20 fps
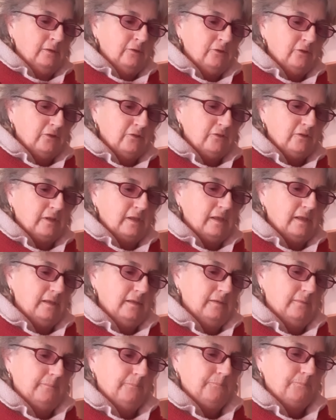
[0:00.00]
just to get
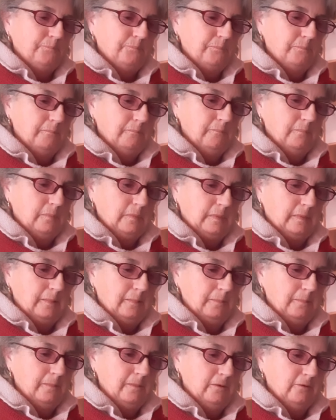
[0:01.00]

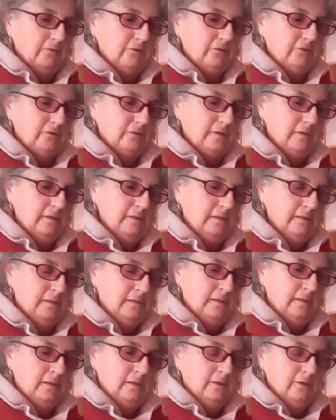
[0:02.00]
this
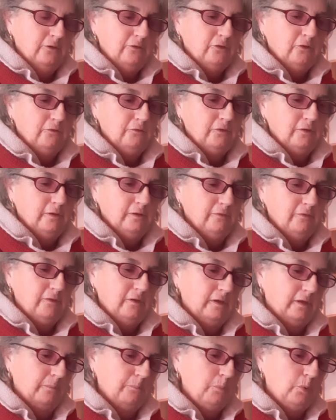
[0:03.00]
soft enough that
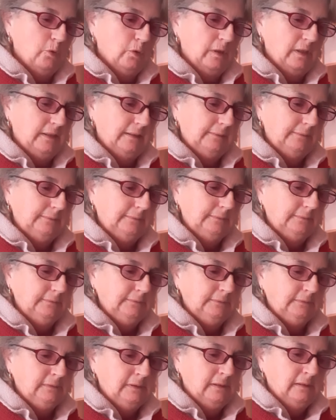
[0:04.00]
I can pull it,
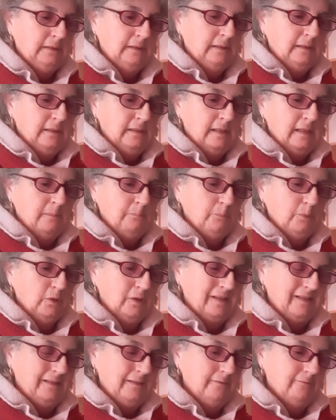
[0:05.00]
and pull
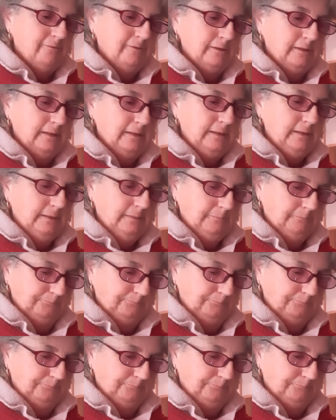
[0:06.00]
it evenly.